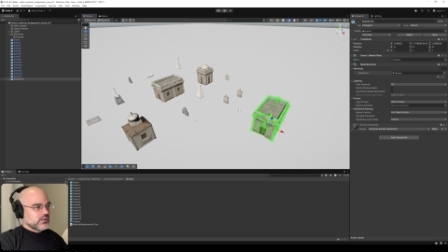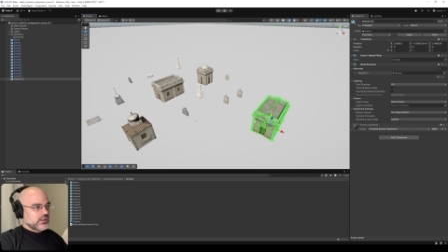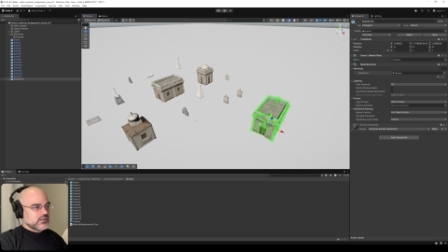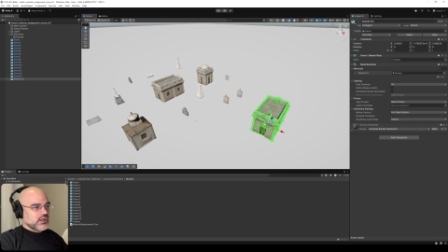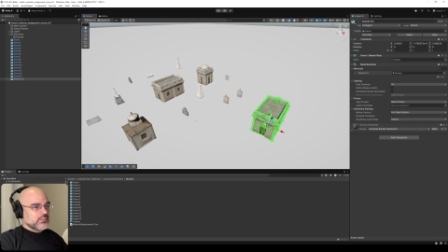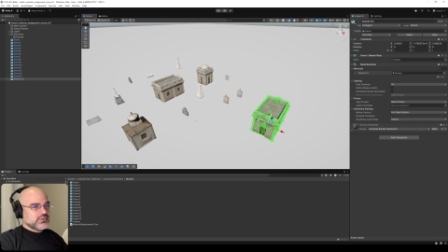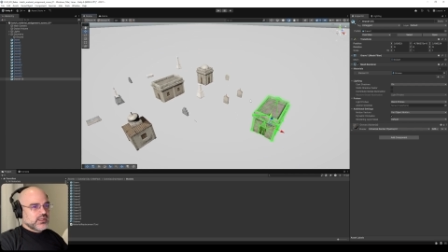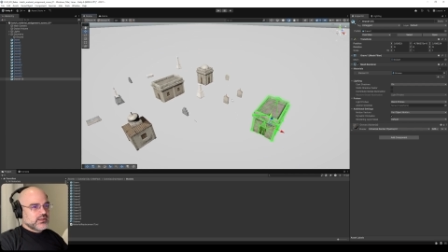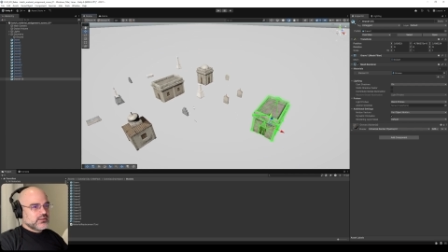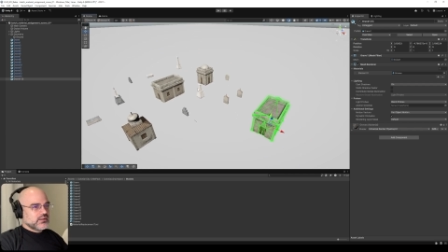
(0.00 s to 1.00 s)
It
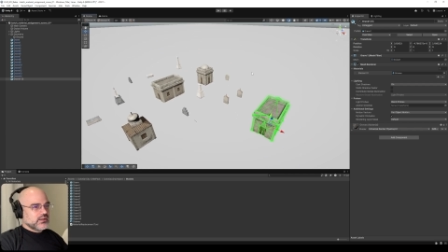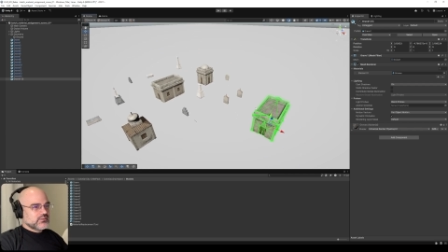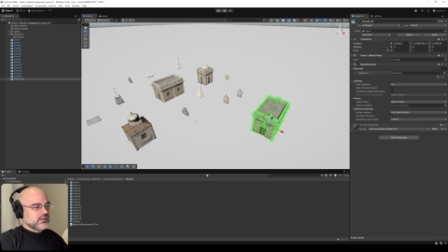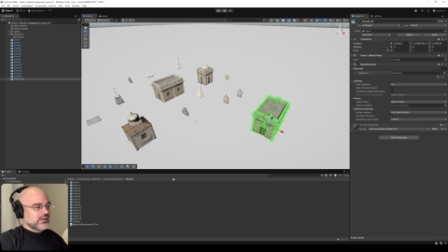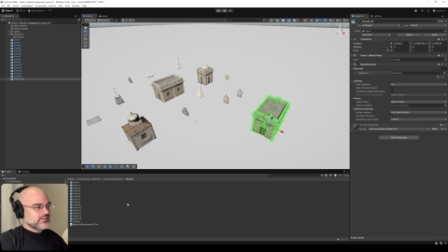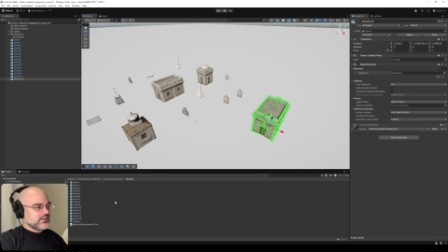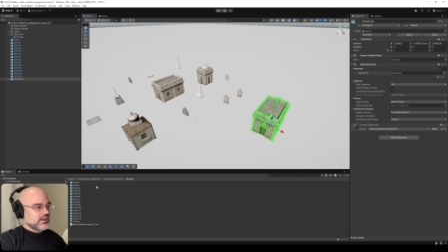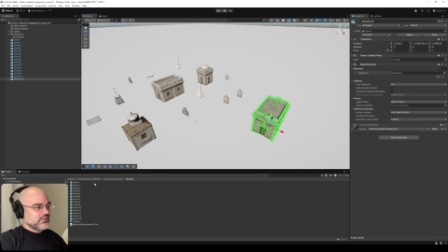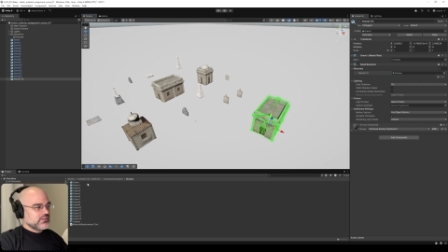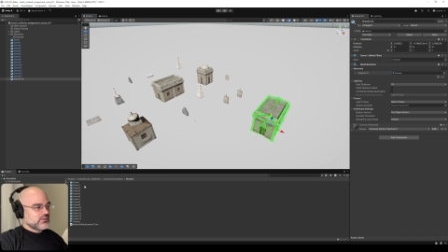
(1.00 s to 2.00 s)
updated, it's connected,
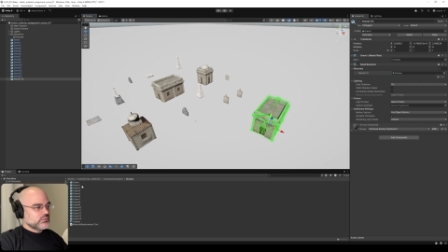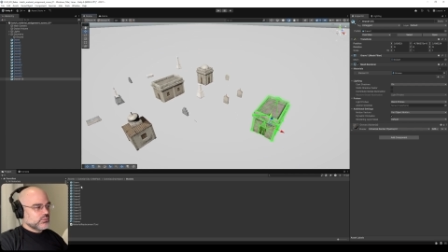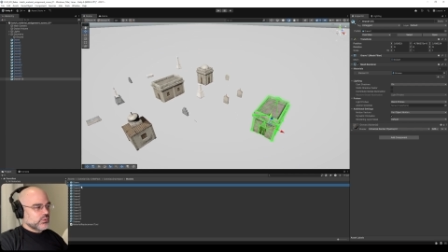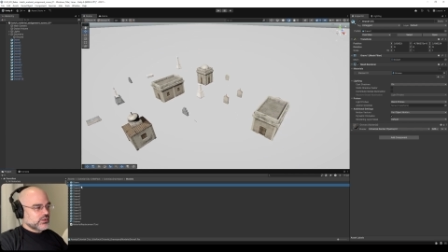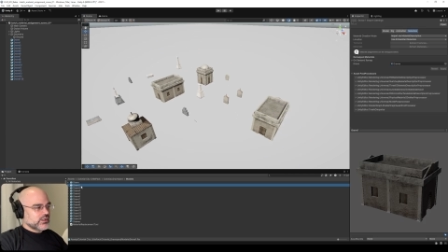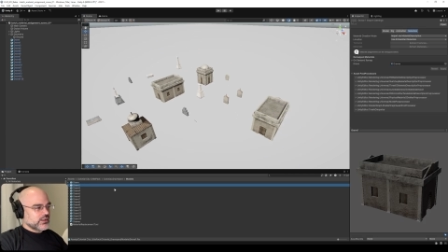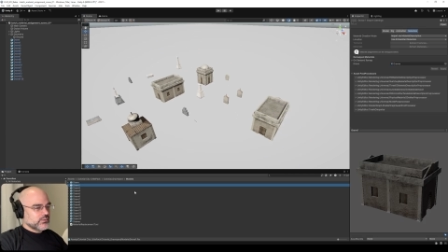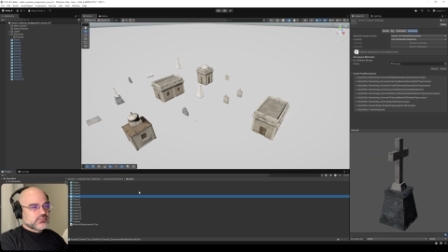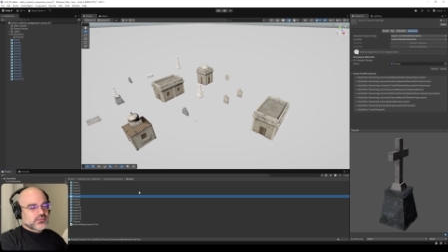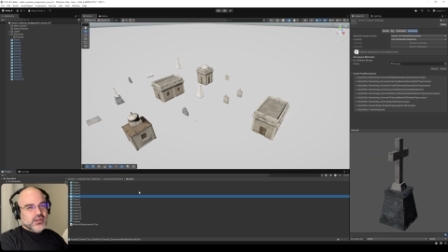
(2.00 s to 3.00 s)
everything's
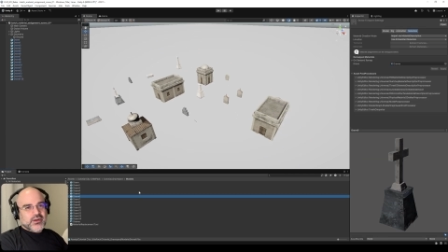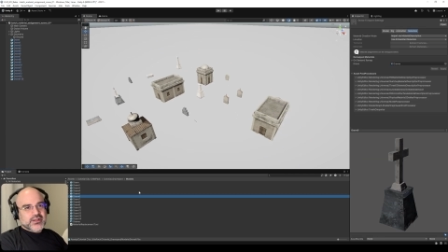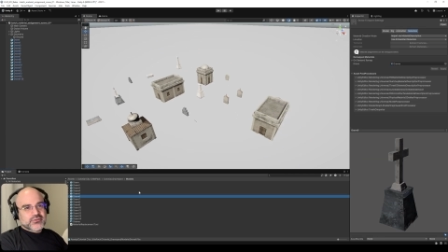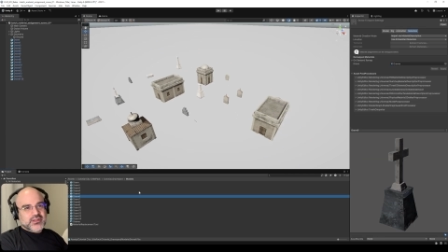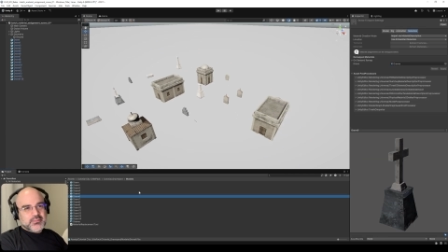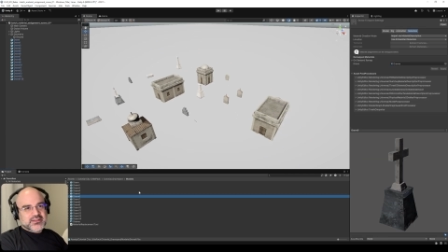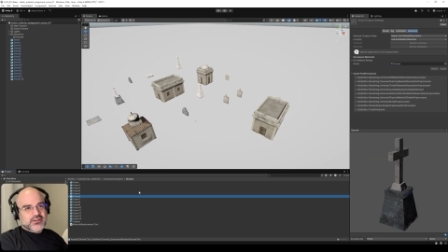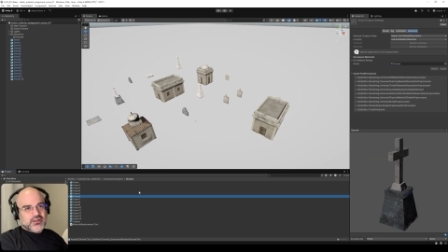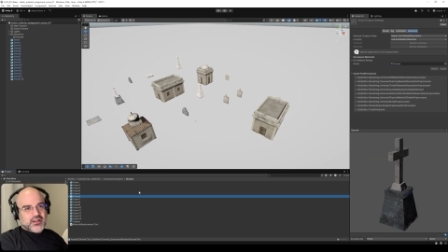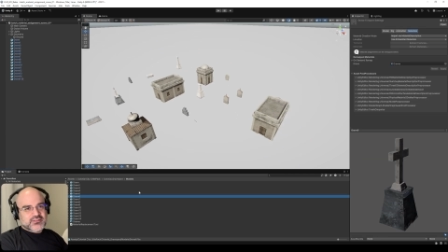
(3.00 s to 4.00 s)
working. All right, so that makes it
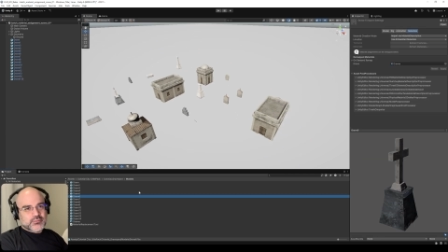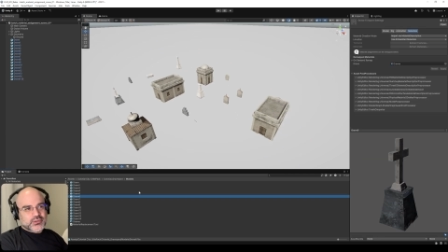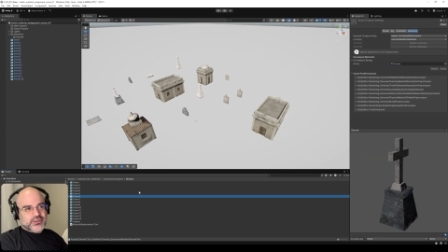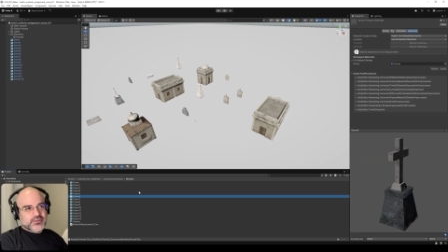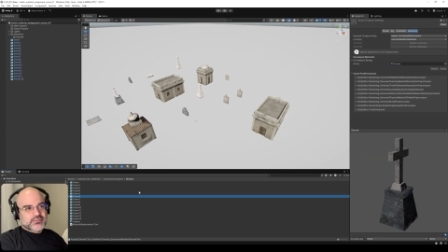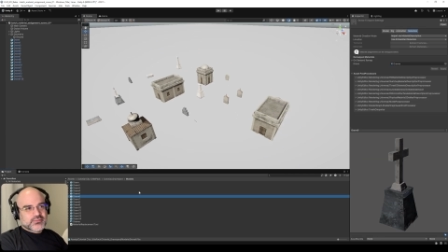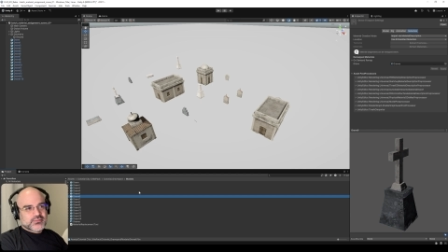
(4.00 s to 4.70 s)
a lot simpler.